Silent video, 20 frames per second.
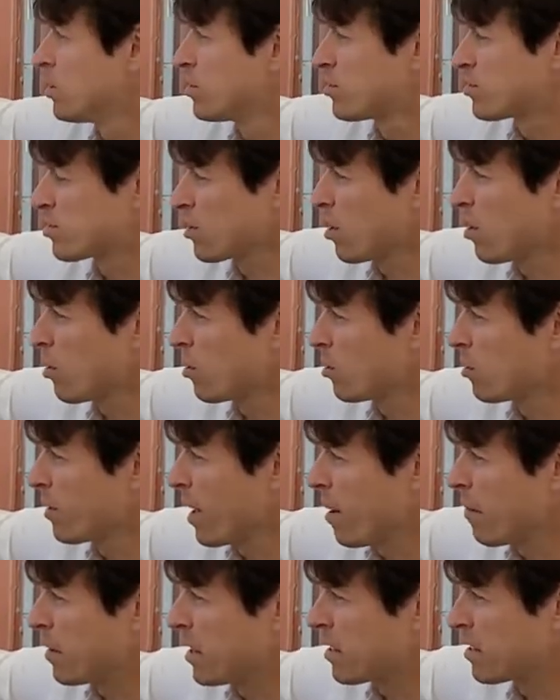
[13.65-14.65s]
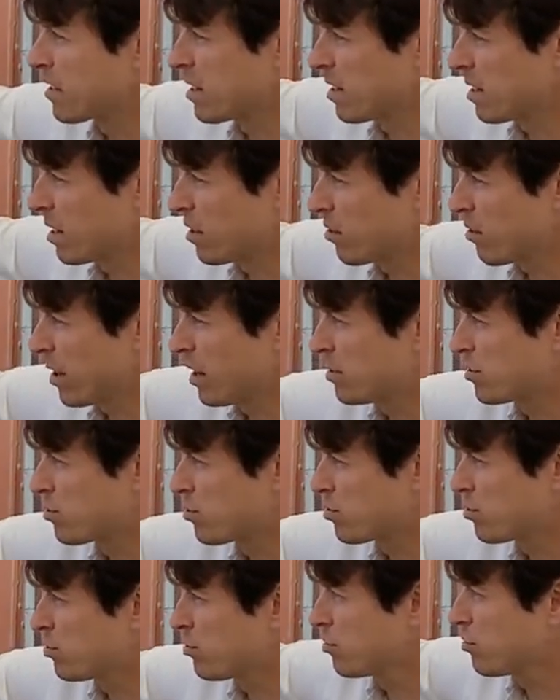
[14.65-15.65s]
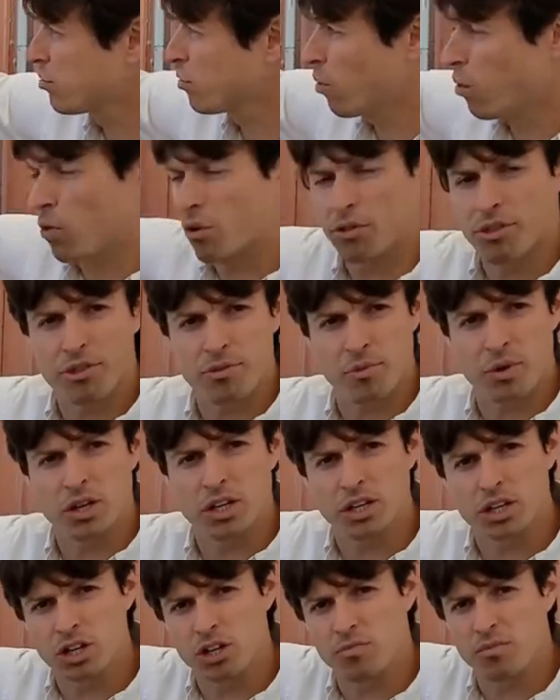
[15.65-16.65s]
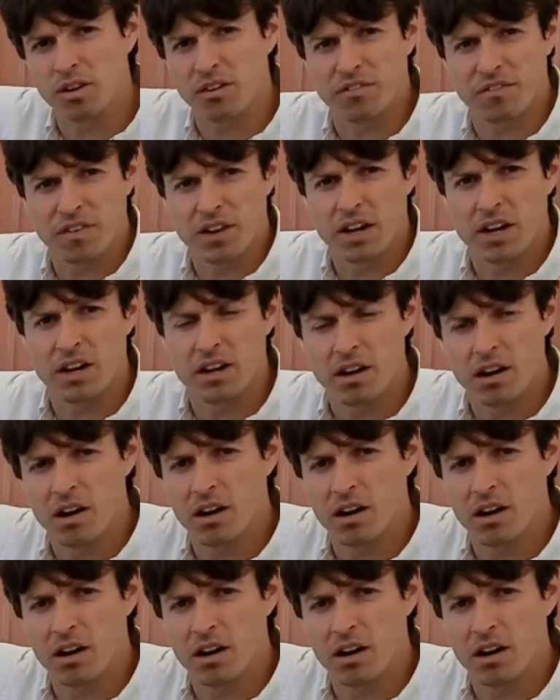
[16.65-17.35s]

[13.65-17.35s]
So that means that it either has two or three cubic feet